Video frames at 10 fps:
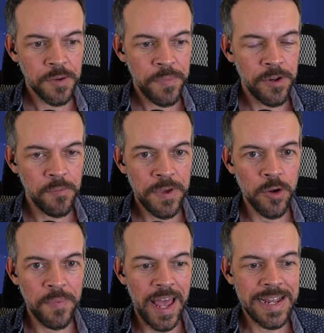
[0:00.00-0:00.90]
at
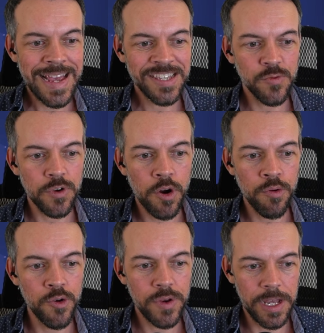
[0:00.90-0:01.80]
Peter Pan. He has a
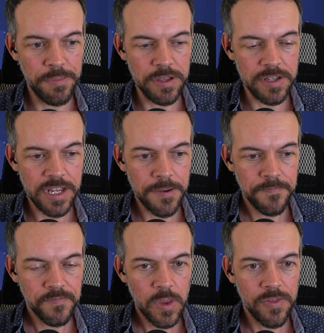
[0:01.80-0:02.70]
recruit ability.
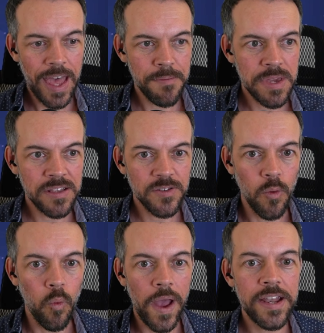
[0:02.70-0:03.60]
That means
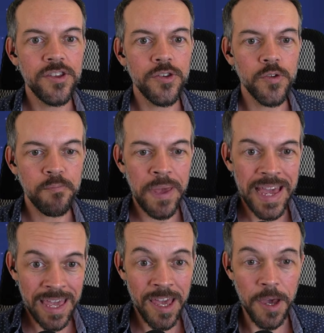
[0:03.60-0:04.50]
when you
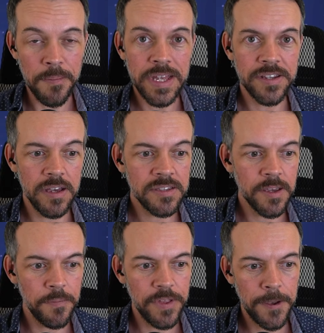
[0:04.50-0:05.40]
pick him, it does
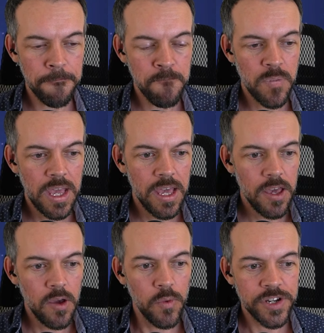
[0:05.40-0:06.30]
something,
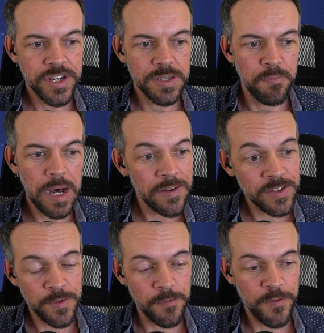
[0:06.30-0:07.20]
which is buffs
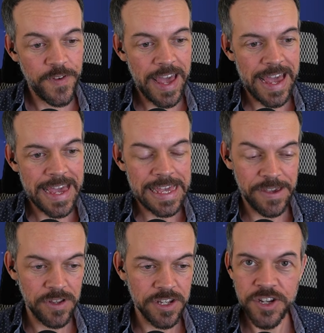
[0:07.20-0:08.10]
from Fae
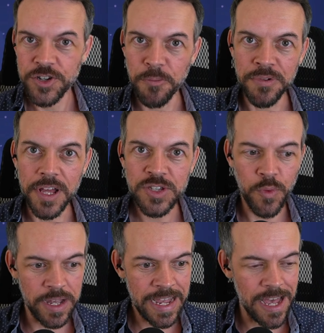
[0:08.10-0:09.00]
give an additional
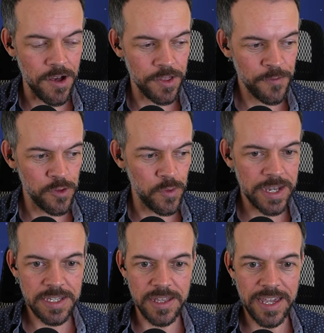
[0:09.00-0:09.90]
+1 health for the
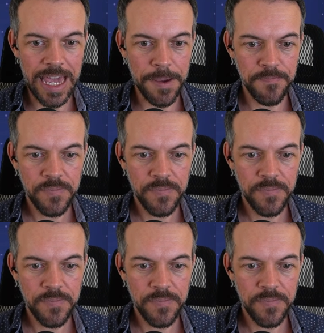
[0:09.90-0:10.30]
rest of the game.